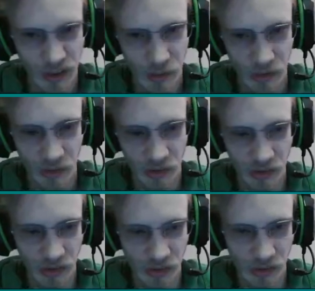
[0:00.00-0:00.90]
much
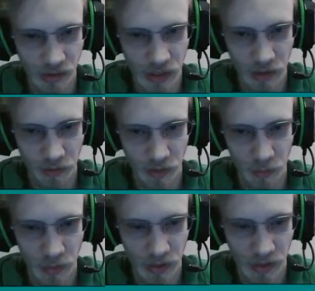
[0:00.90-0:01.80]
detail every
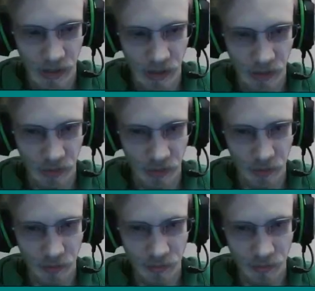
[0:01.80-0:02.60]
bit has.